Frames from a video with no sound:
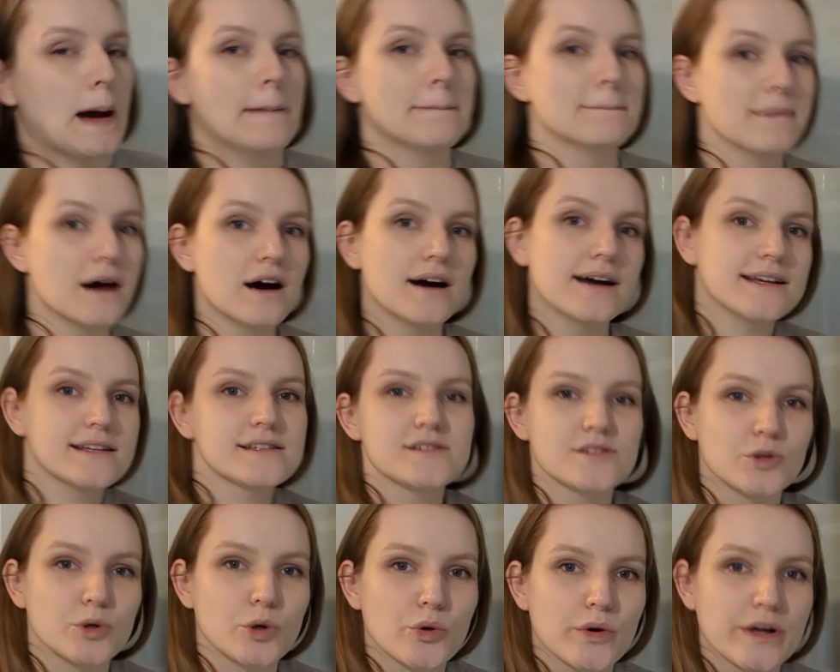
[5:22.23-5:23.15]
my
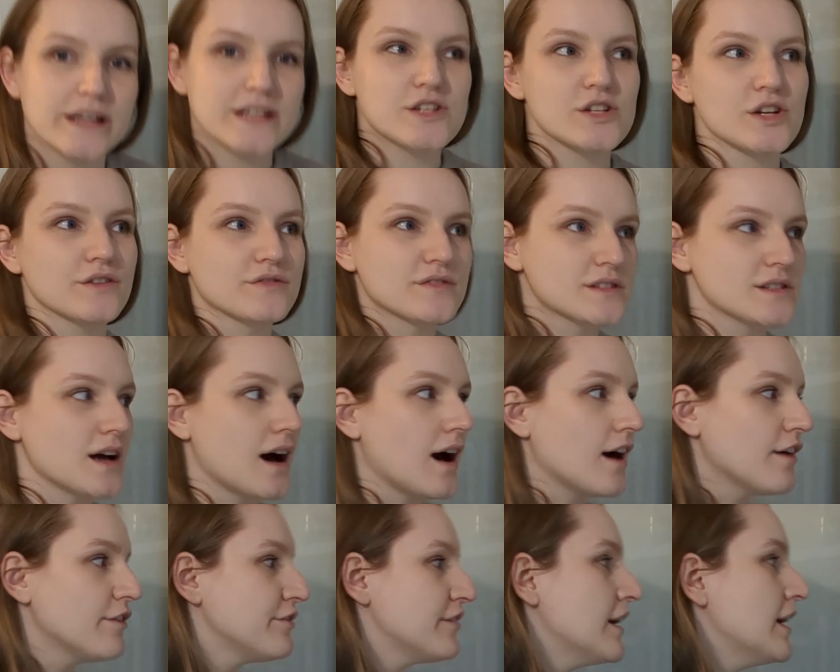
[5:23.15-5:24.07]
storage of
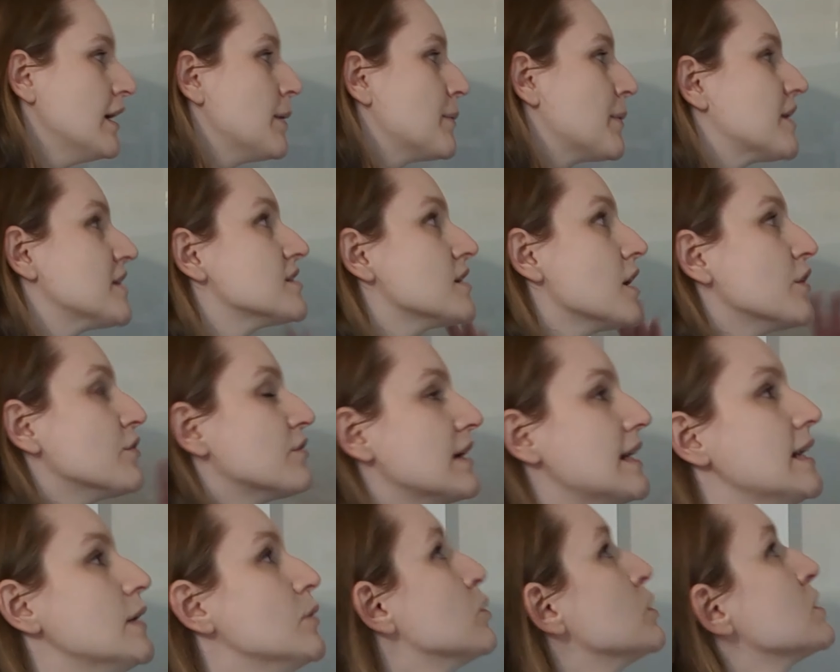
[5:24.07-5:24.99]
stuff, because I
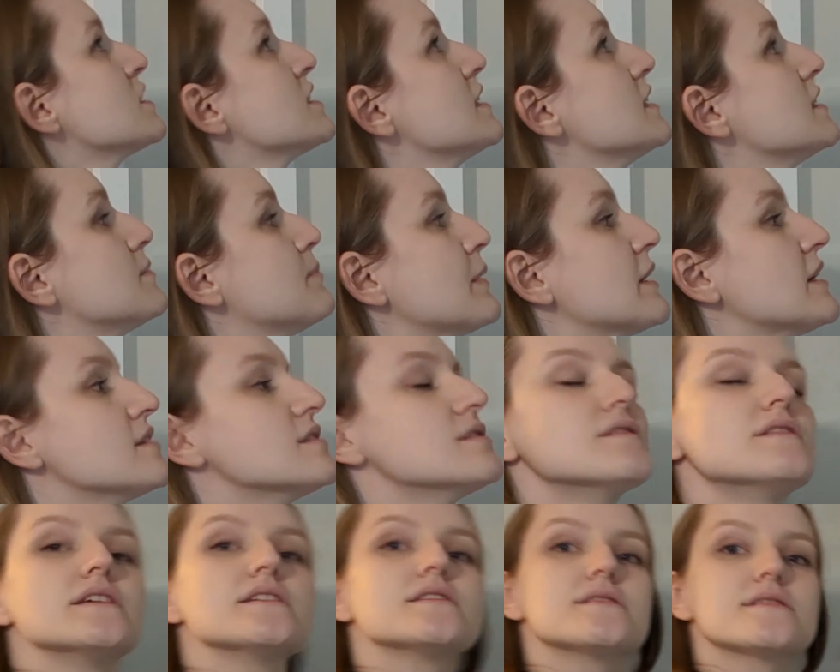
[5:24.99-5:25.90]
really wanted,
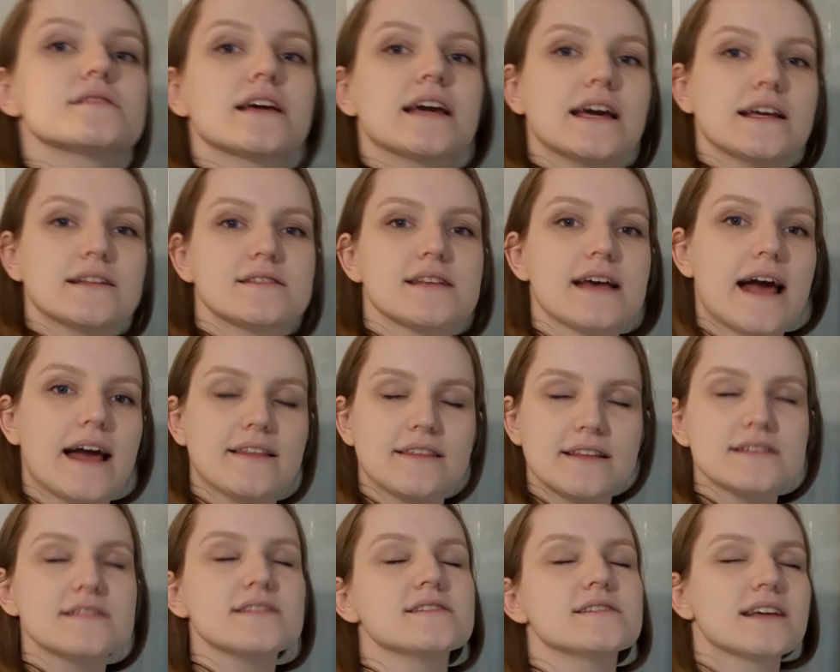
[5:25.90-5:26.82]
because this
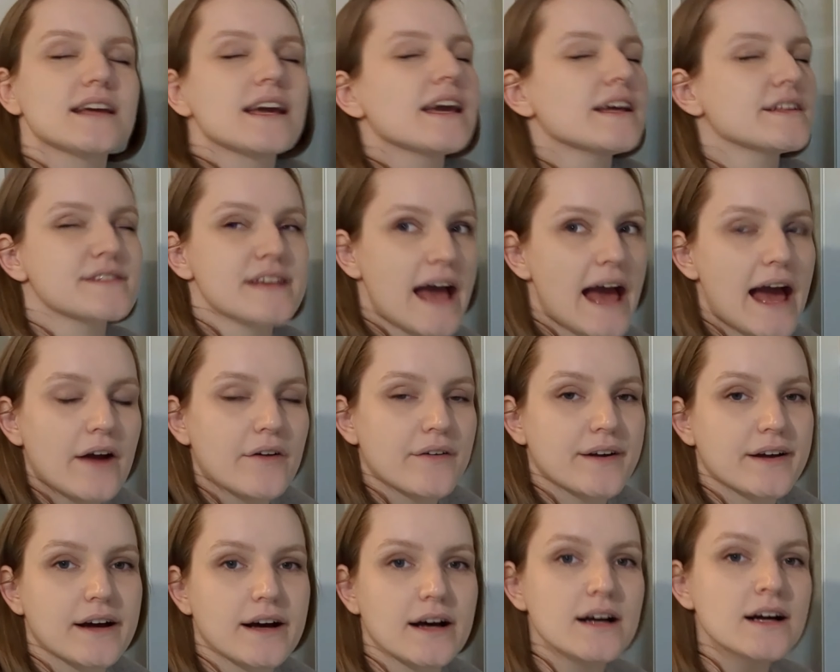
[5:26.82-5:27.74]
is a kids
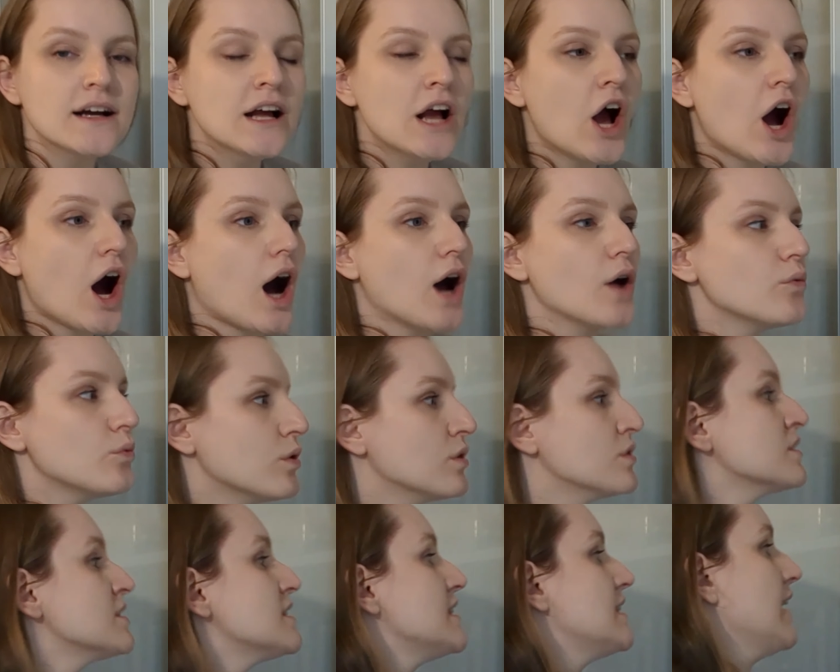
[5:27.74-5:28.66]
area, I
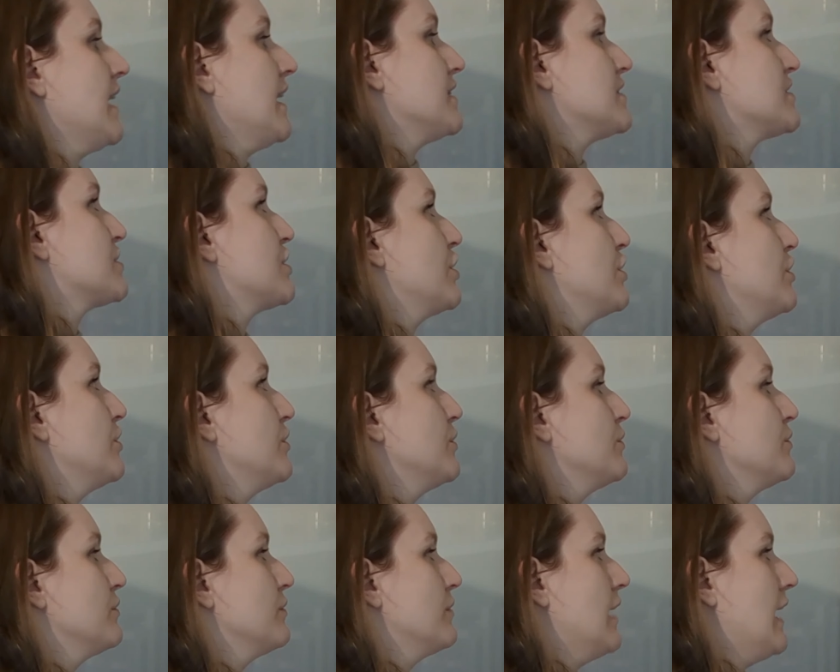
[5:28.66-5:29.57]
wanted it
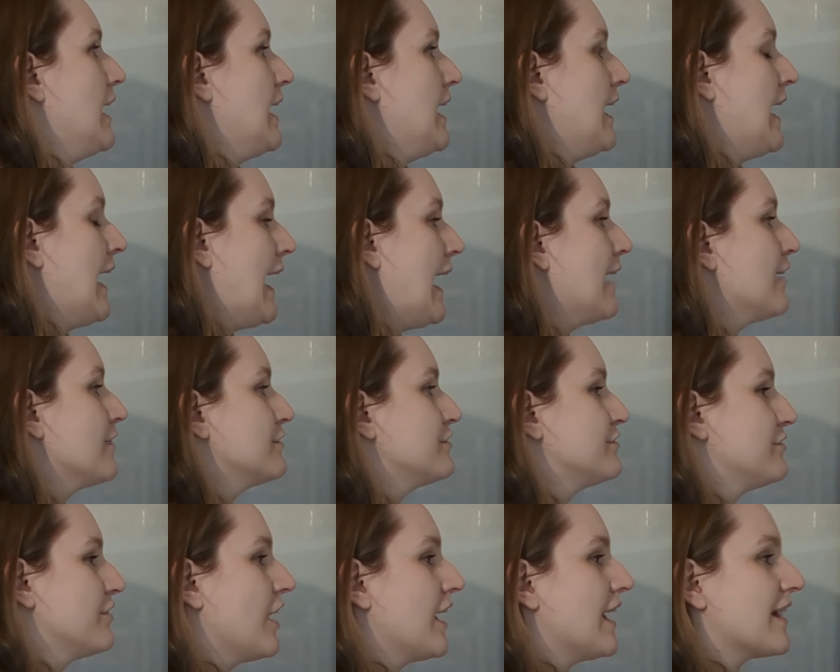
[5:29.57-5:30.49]
to
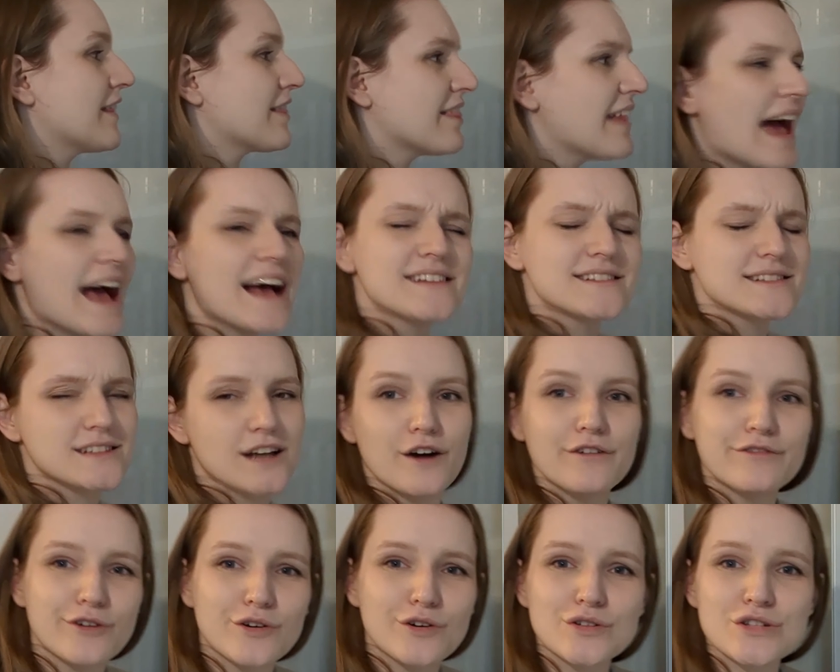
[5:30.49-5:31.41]
have like their
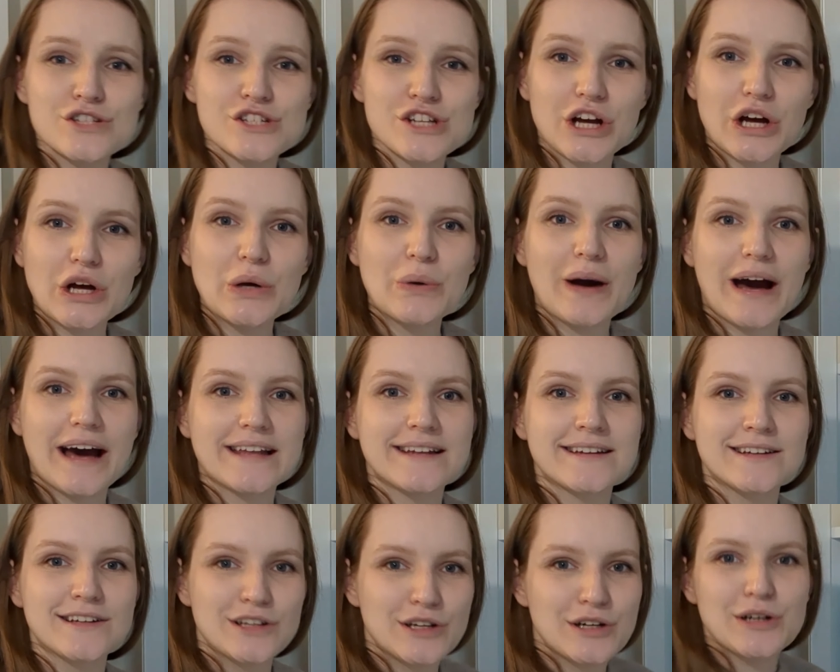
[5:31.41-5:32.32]
stuff on show
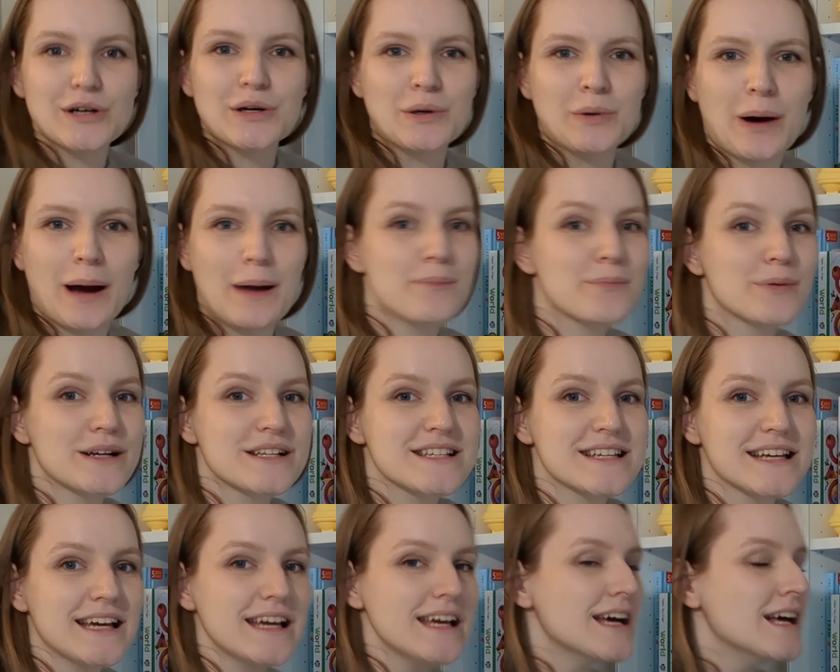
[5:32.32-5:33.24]
and look quite
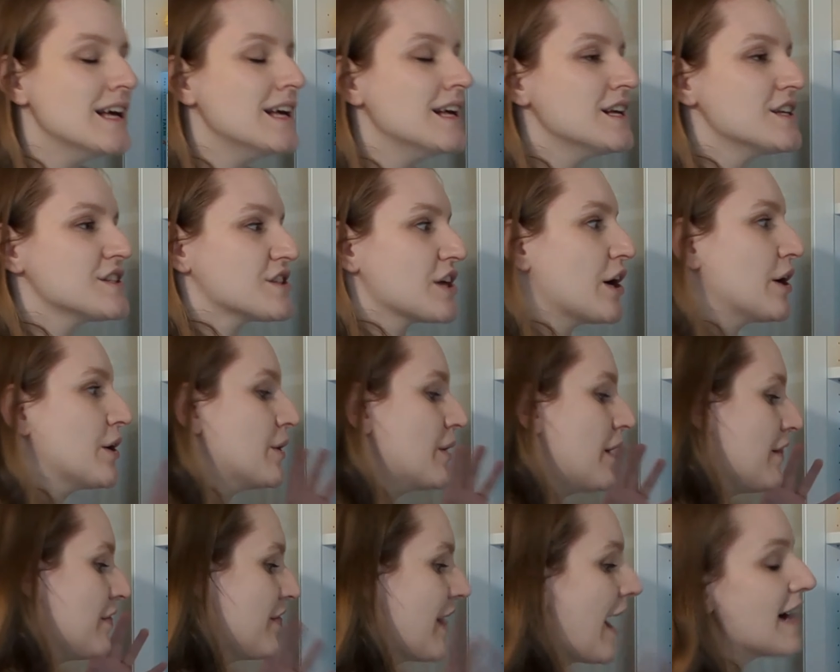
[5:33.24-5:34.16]
pretty. So
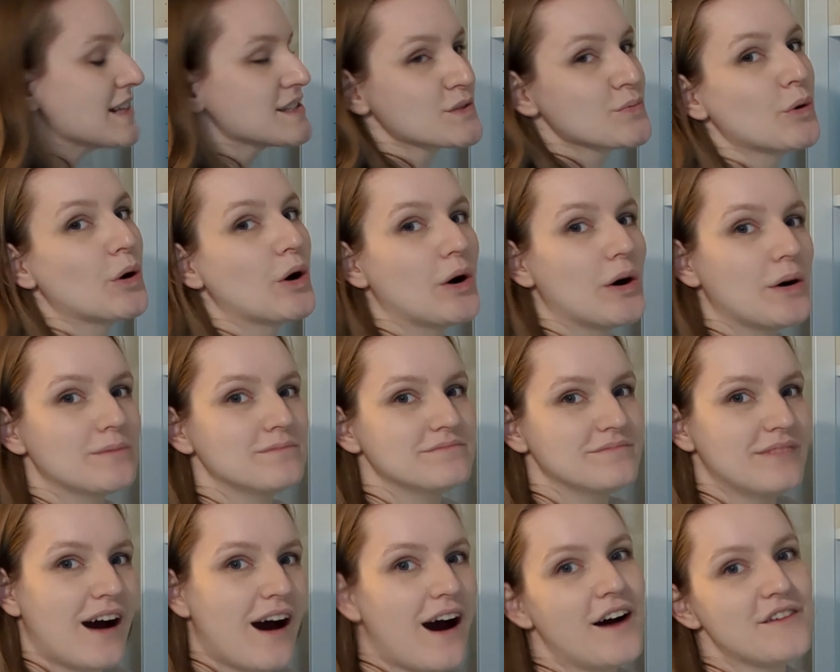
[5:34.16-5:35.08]
that's what
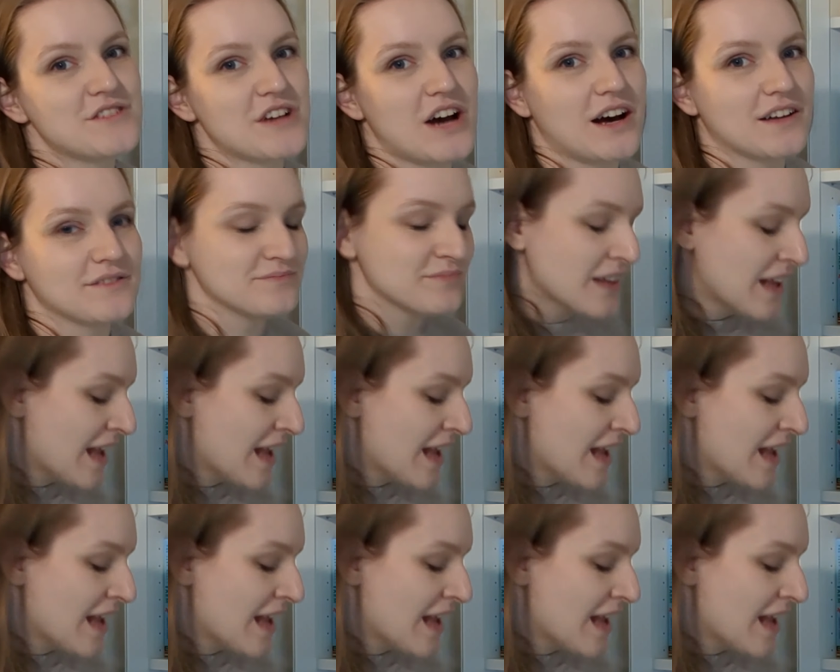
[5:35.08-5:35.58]
I've done.